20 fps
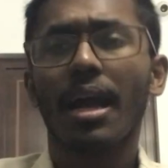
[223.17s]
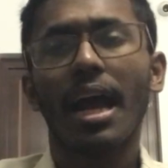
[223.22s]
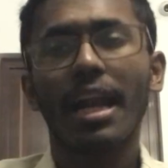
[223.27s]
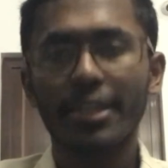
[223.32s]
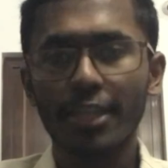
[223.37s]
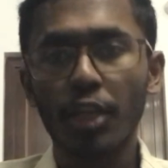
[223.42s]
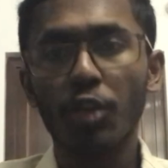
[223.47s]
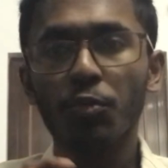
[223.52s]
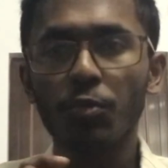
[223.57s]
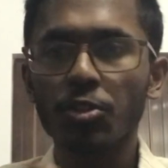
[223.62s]
I'll
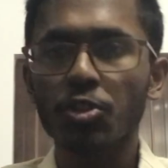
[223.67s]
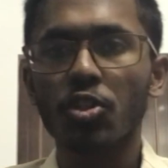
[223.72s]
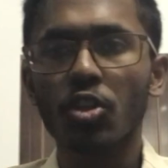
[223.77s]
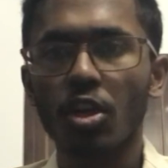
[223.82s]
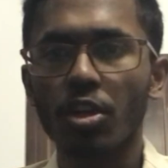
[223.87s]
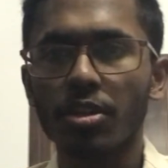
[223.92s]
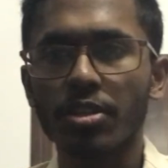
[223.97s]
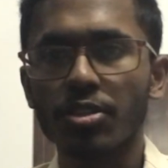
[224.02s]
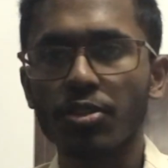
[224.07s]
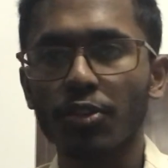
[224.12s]
tell you which and
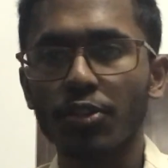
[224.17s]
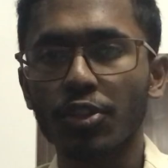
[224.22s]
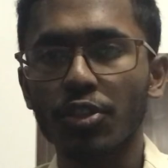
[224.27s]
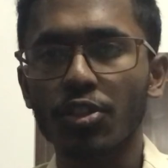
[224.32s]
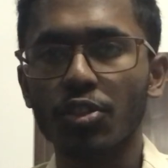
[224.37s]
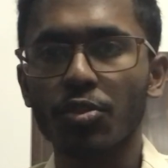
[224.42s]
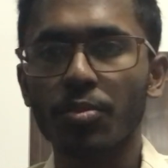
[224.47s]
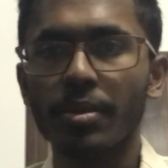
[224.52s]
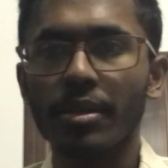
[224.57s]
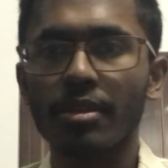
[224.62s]
all
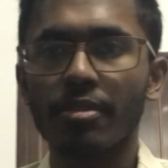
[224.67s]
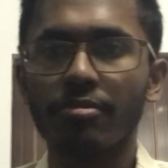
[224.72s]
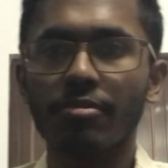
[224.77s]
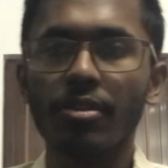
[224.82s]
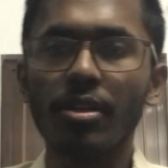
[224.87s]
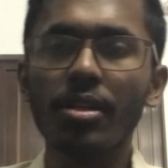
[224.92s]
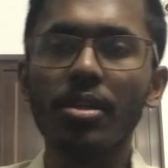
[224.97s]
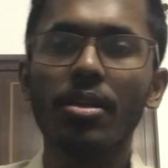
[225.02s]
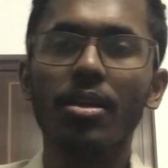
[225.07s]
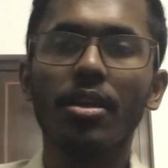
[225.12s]
resources to be
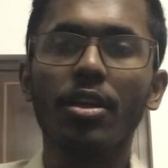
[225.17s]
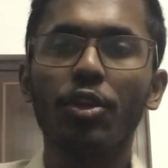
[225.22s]
referred.